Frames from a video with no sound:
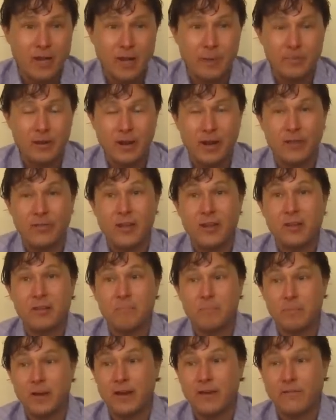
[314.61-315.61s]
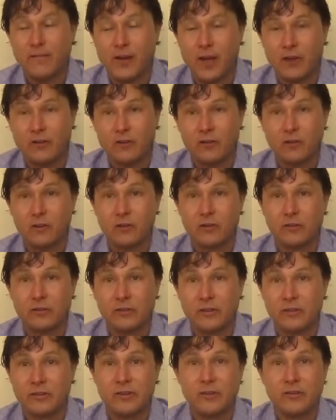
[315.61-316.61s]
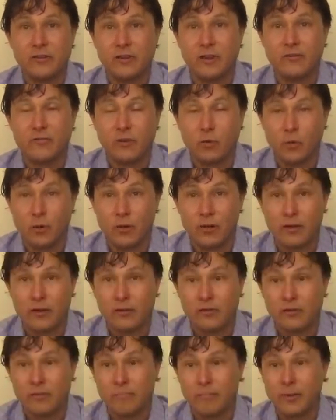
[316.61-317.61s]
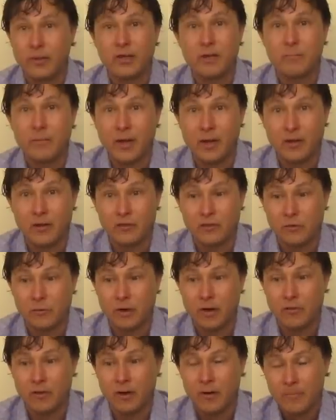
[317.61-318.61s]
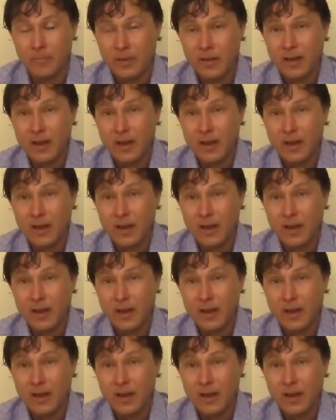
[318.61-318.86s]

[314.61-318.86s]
company and they could manufacture little Disney stuffed toys or Mickey Mouse or whatever,